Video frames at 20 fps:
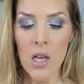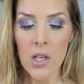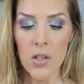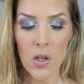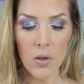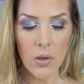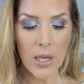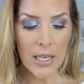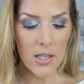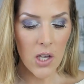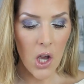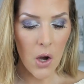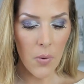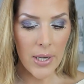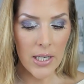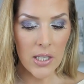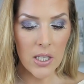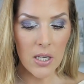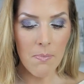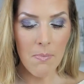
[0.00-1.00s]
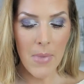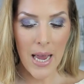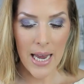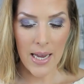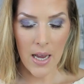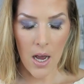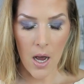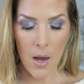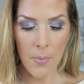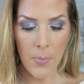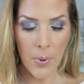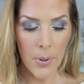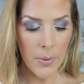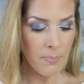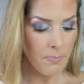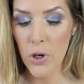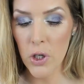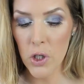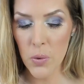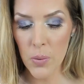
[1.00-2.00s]
So let's go into makeup.
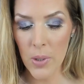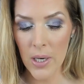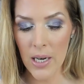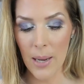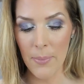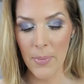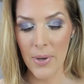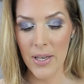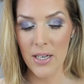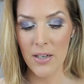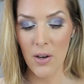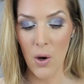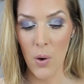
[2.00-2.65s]
First one I'm gonna